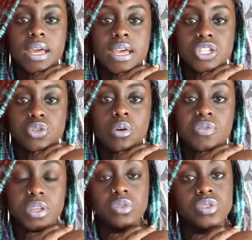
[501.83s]
has you
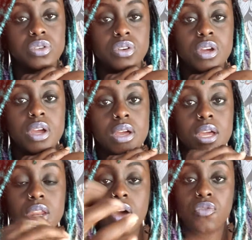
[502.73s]
off kilter
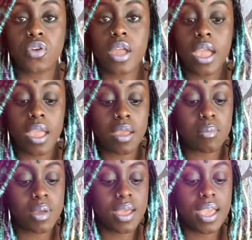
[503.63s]
and off your game.